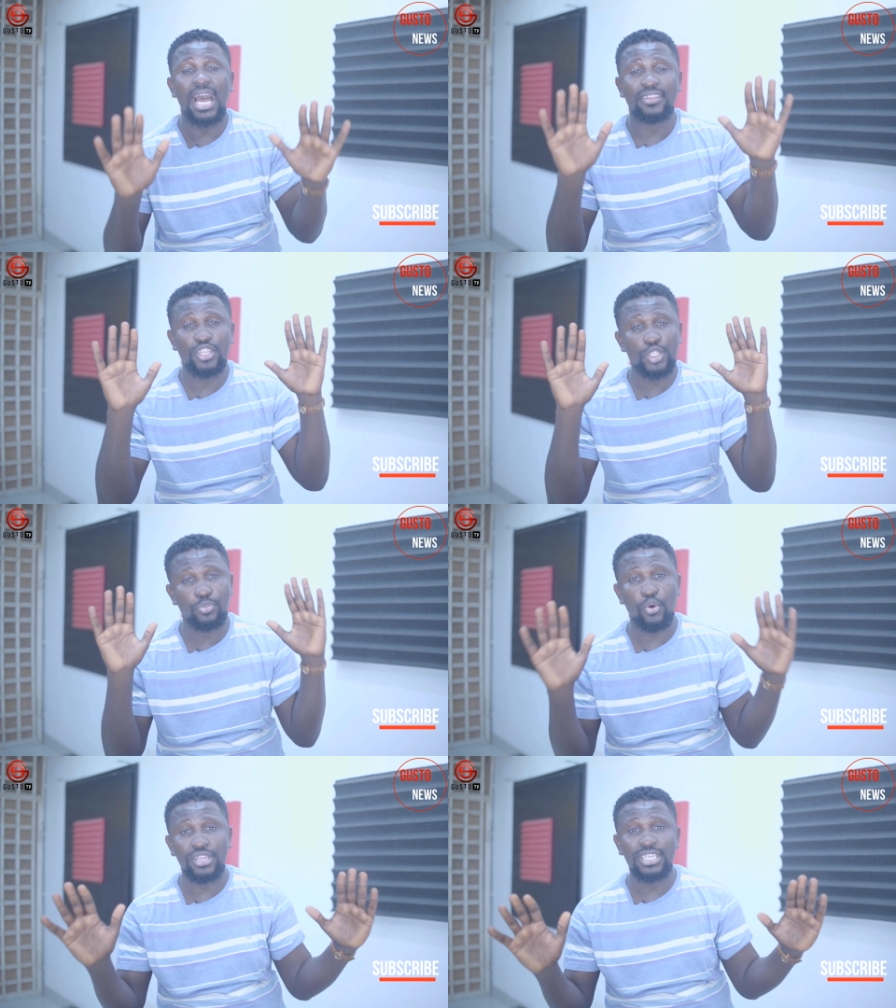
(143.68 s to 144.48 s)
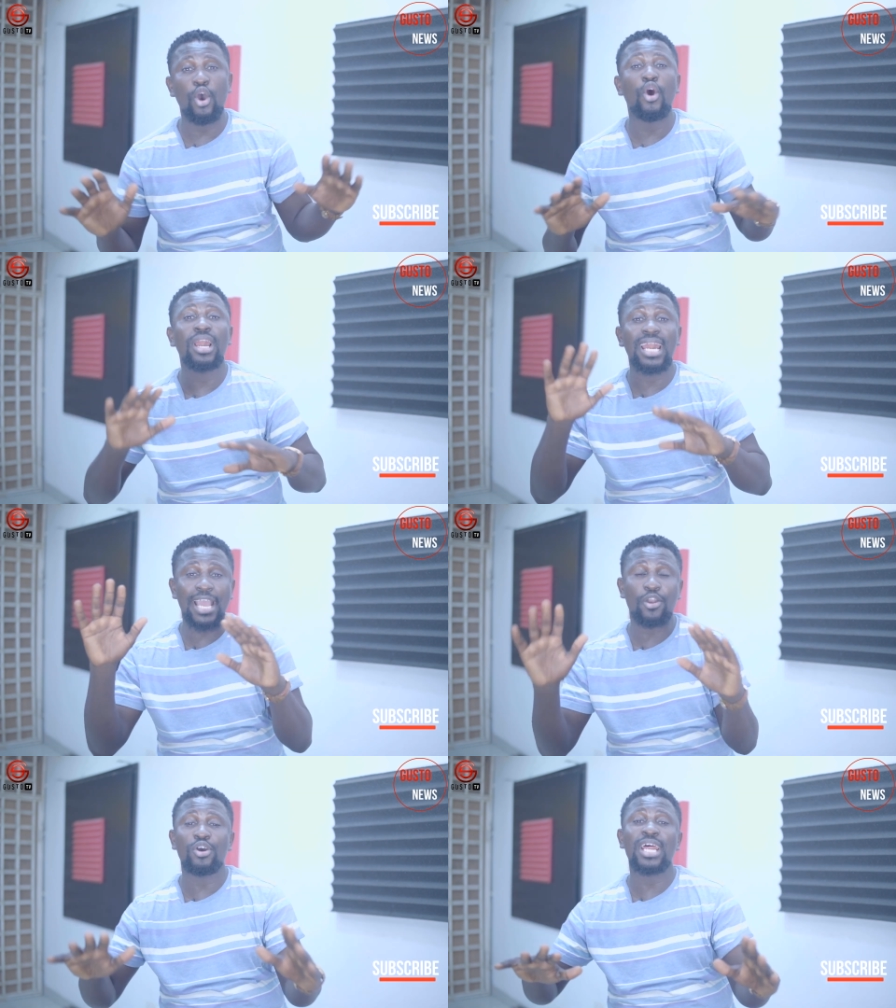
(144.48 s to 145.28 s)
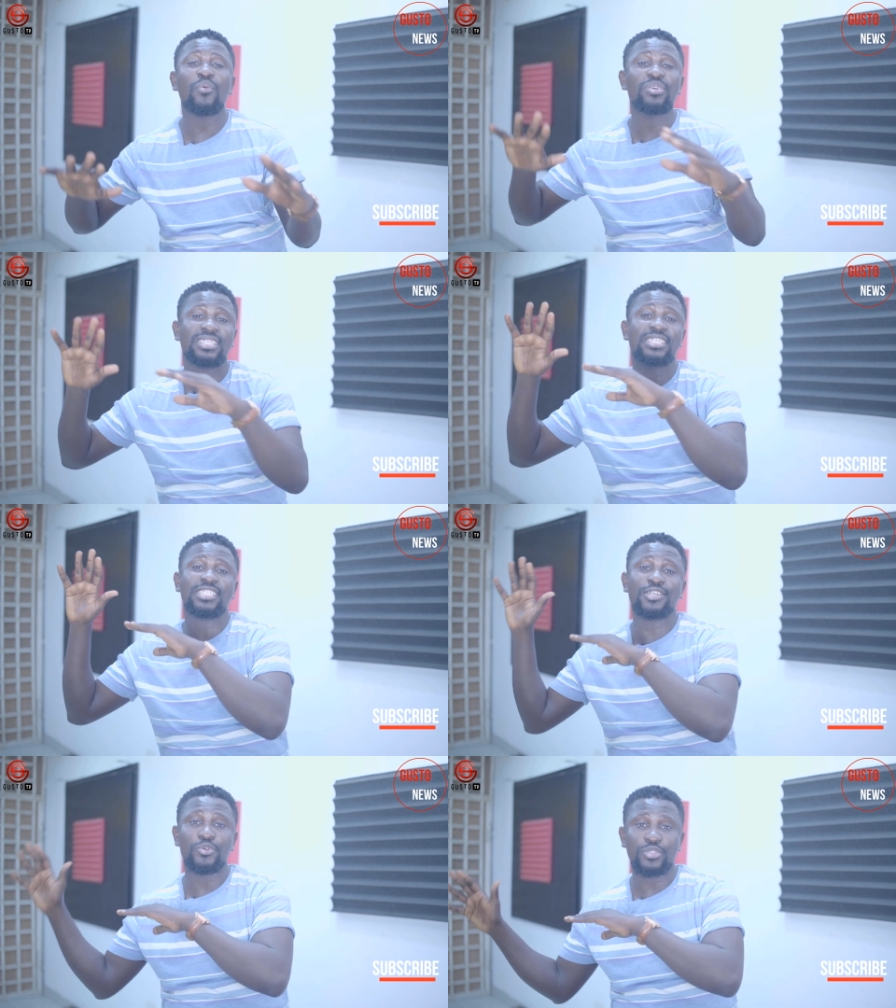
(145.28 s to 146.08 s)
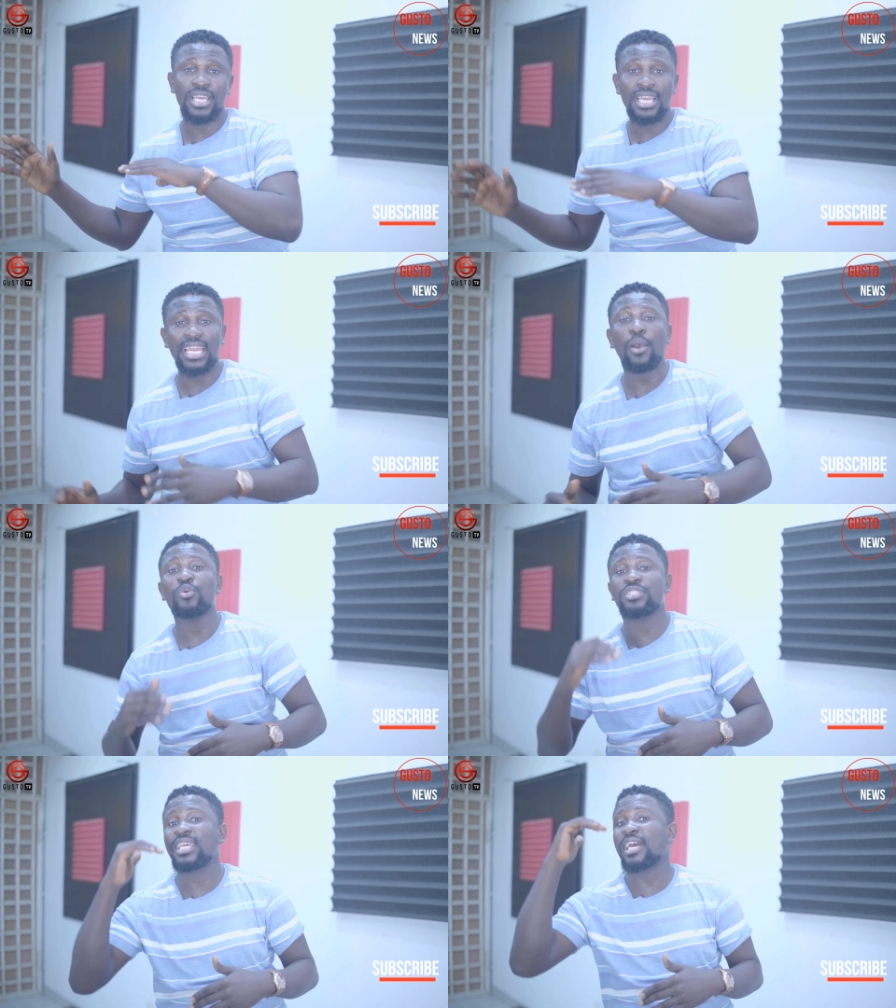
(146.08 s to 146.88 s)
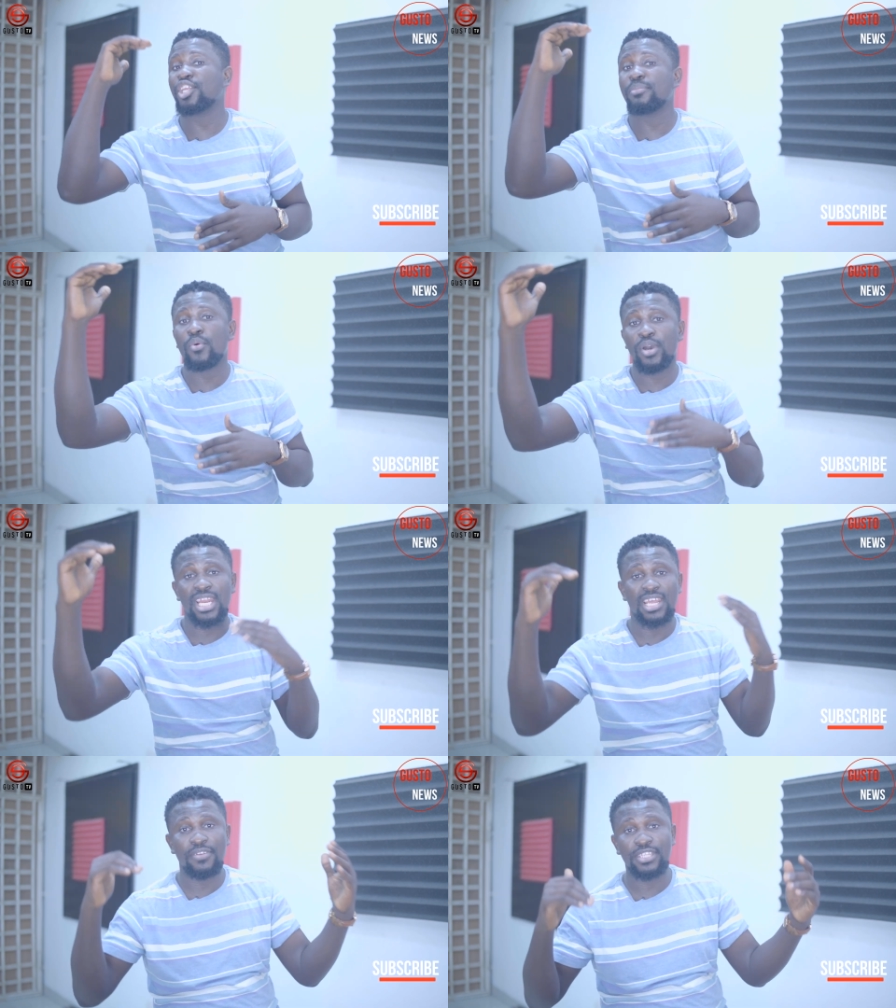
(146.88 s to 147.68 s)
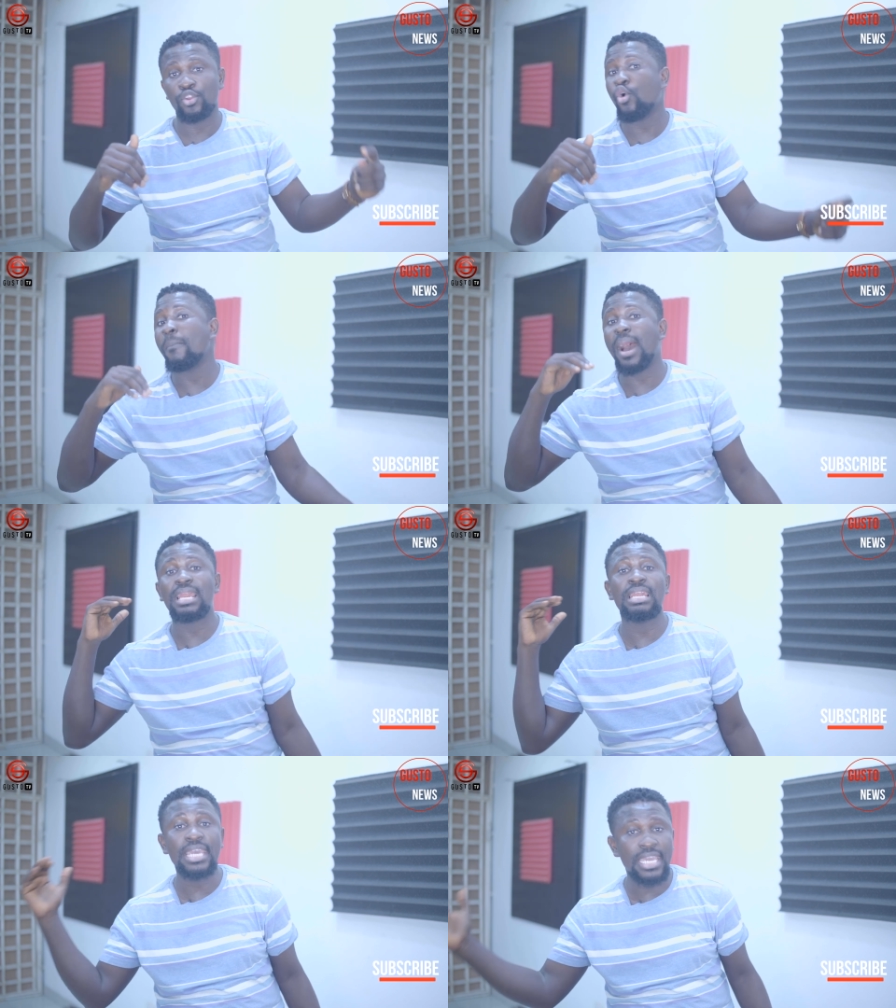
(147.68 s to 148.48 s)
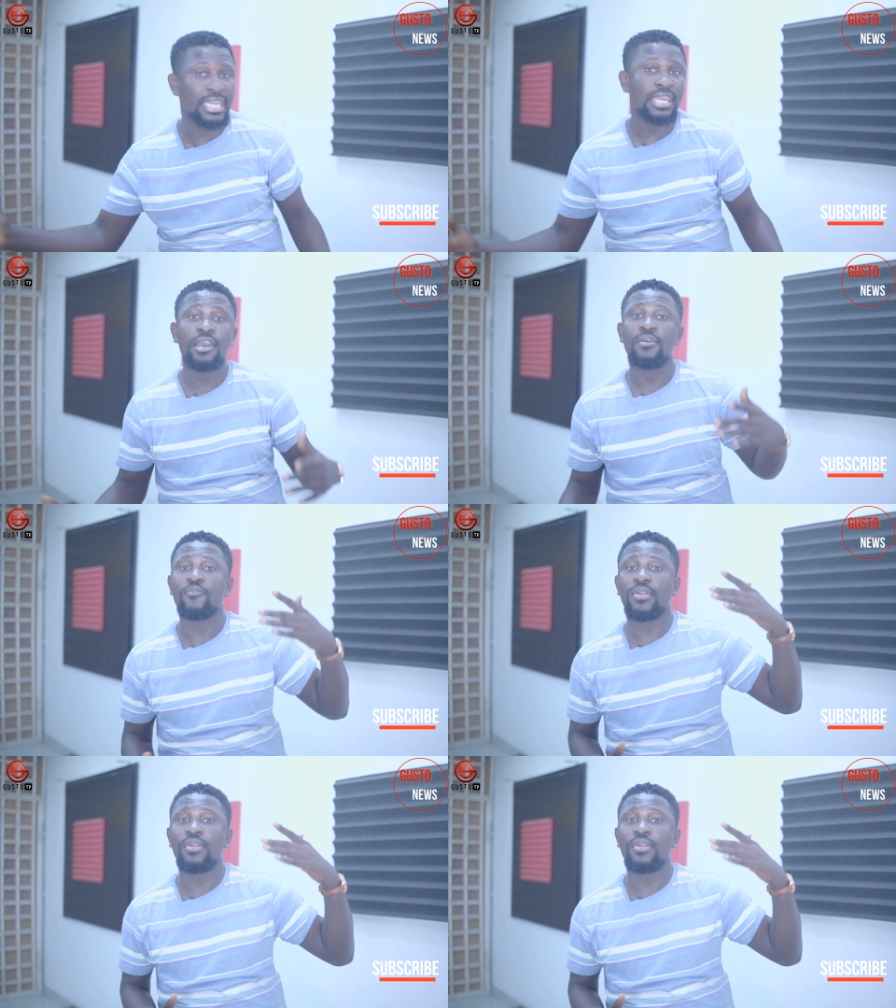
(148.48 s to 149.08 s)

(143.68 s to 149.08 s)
at this point, unlike other Wizkid singles that will stay at number one and everything, Omah Lay,